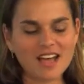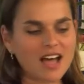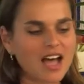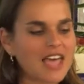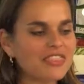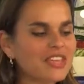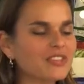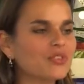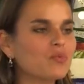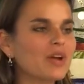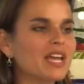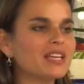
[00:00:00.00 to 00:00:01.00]
I think
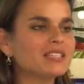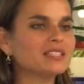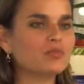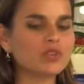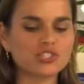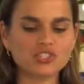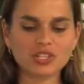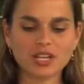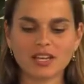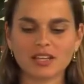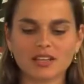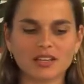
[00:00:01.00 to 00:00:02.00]
the ways in which
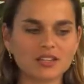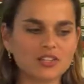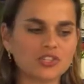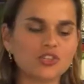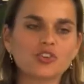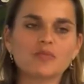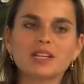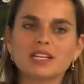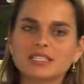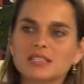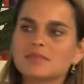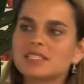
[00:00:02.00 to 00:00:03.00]
genetic
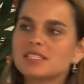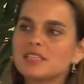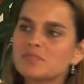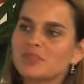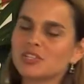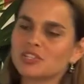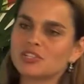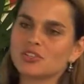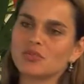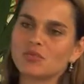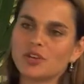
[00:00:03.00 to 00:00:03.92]
determinism seep into, the,